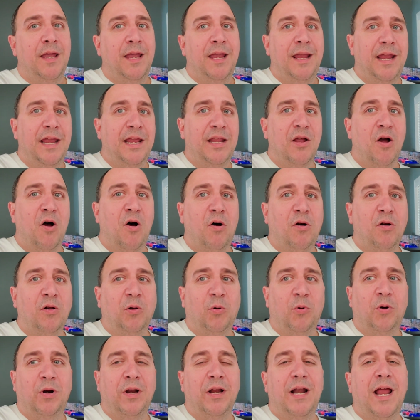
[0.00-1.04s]
in all
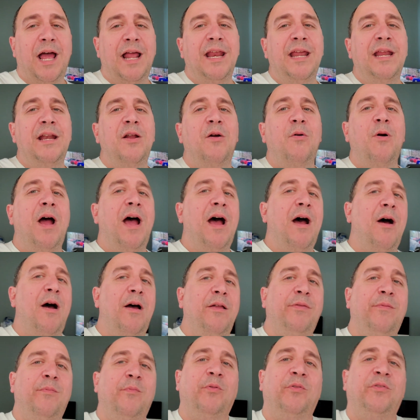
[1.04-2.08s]
glory, and I didn't know how
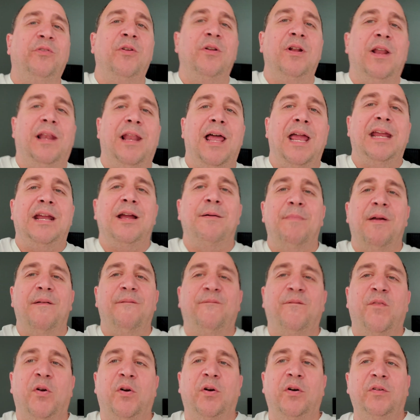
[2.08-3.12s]
I was going to like them
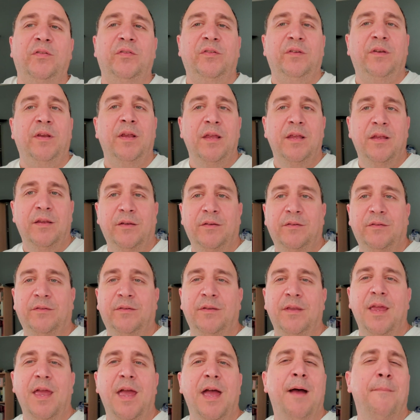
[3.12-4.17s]
at first,
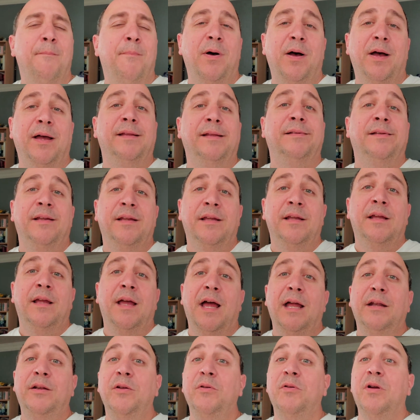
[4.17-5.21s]
but
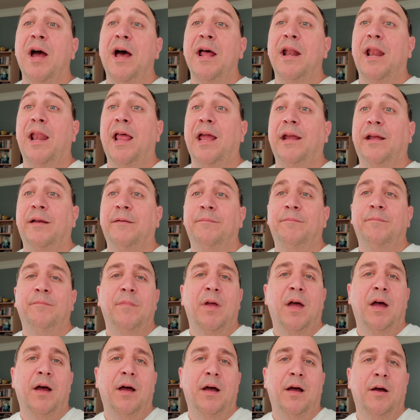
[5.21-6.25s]
I do kind of like
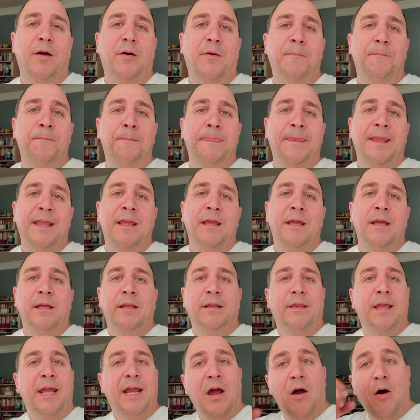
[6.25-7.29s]
them.
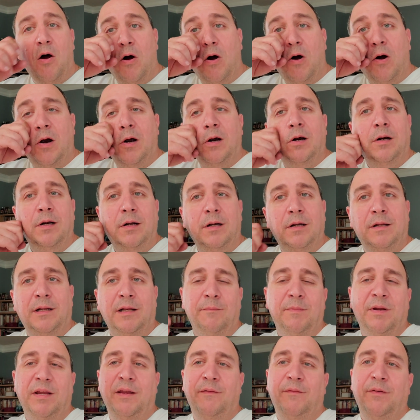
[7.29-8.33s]
They are, let
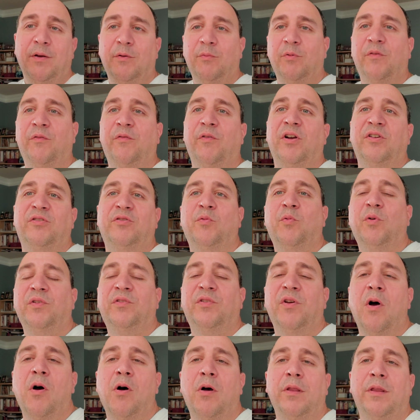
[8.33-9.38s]
me give you a refresher what's
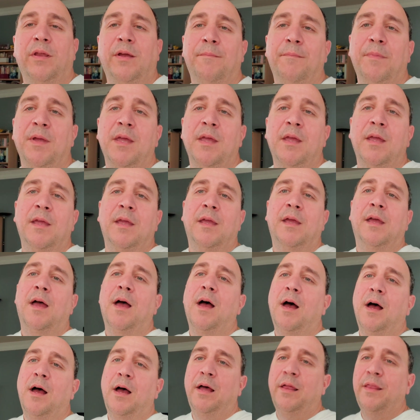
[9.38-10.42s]
on them.
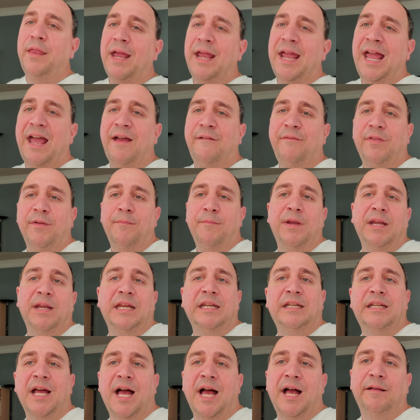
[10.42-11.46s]
They have the
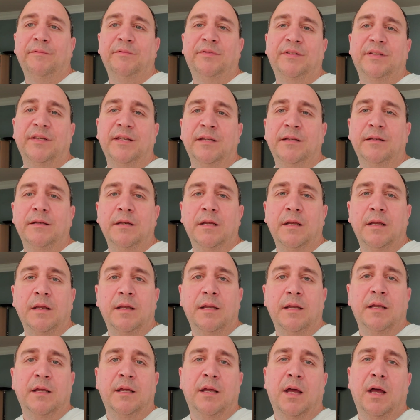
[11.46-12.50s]
Mickey Thompson
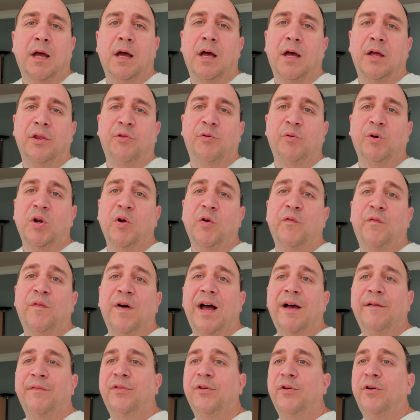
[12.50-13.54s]

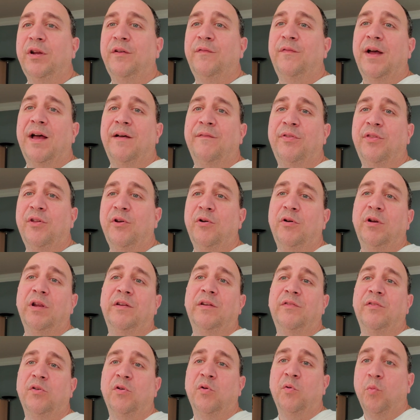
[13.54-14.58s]
305
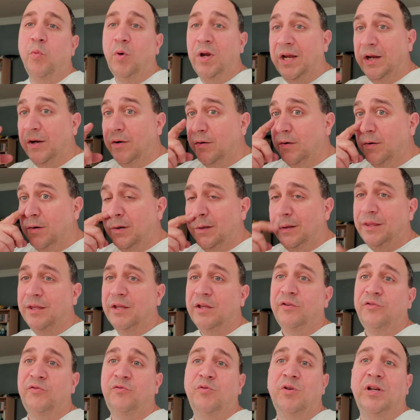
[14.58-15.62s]
3530s on the rear,
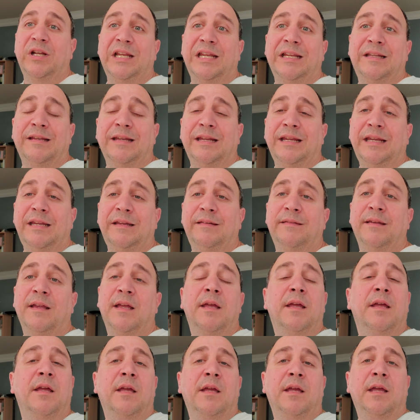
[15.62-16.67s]
the street ETs,
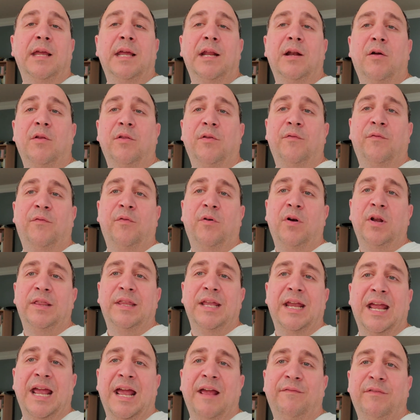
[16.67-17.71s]
and on the front
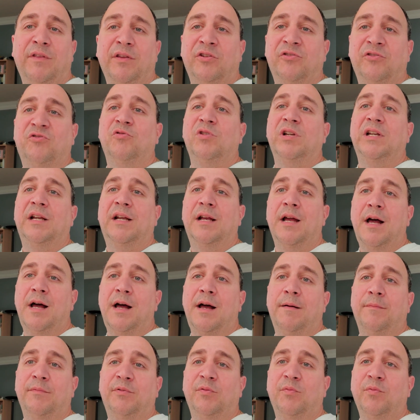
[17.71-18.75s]
they have the street
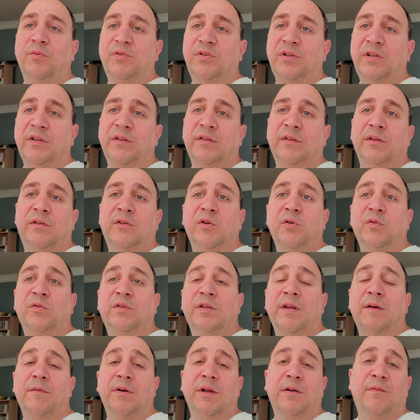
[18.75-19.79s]
comps, which is the
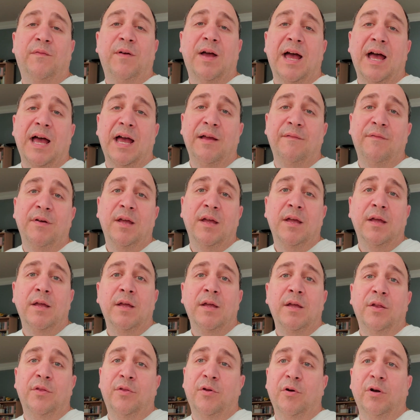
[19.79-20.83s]
275
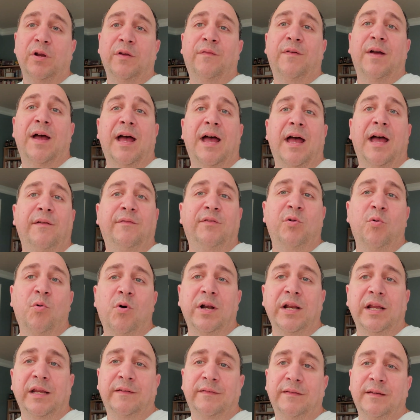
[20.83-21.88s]

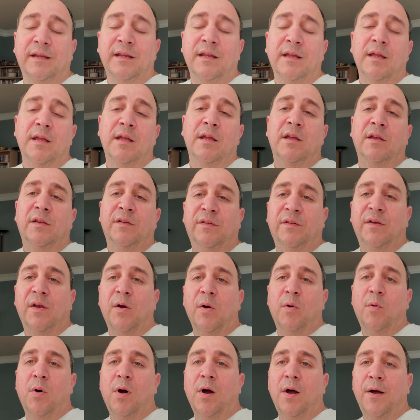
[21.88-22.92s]
3520s.
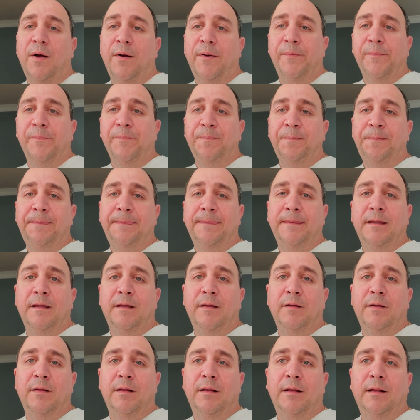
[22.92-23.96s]
So
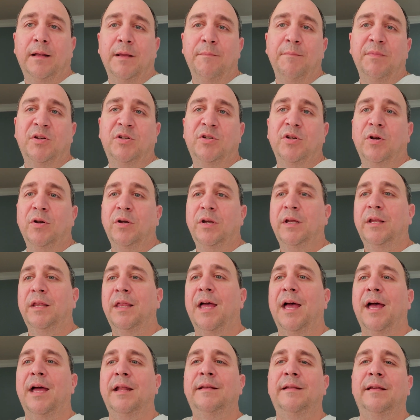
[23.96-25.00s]
let me show you
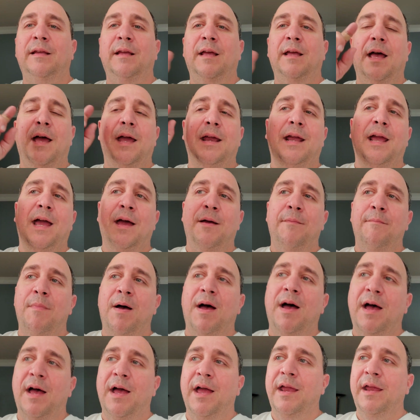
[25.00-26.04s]
that. I got
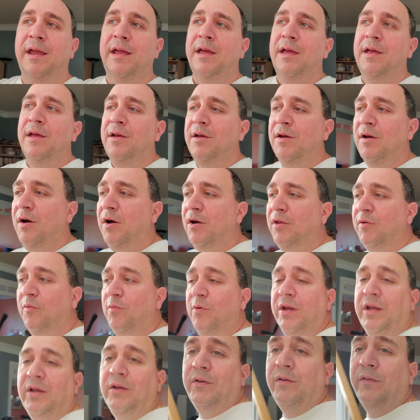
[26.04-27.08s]
my other
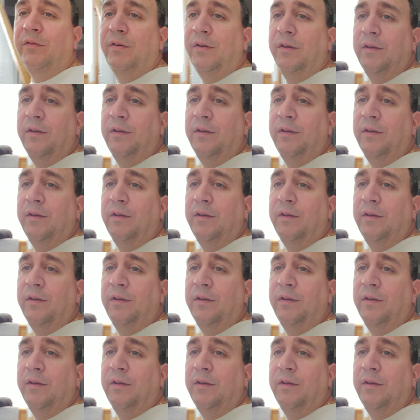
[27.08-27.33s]
wheels